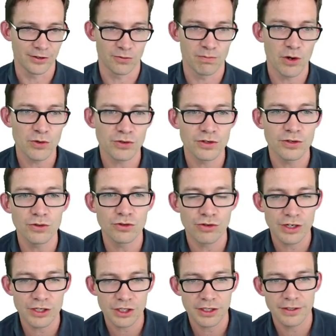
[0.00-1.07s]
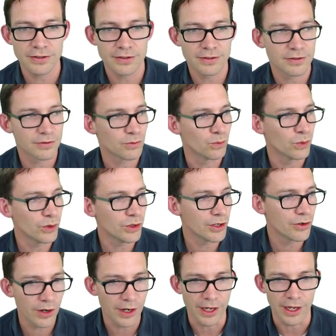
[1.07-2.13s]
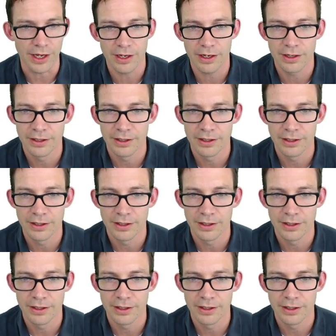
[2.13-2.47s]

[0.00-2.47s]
Most nutritionists would agree